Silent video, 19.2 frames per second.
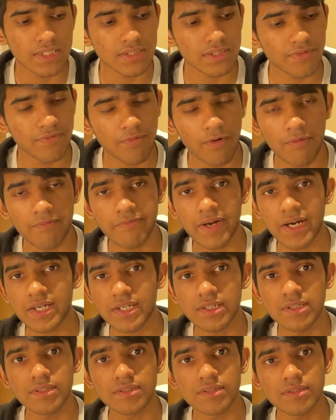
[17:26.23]
the form
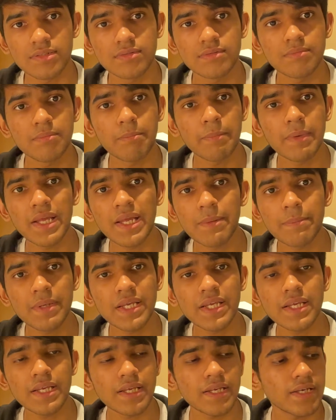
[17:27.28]
factor.
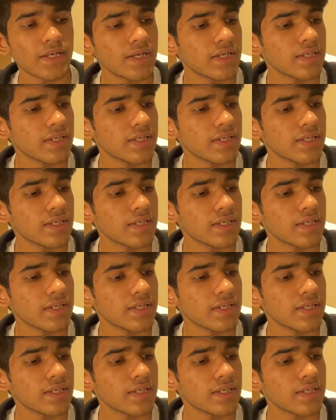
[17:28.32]
Maybe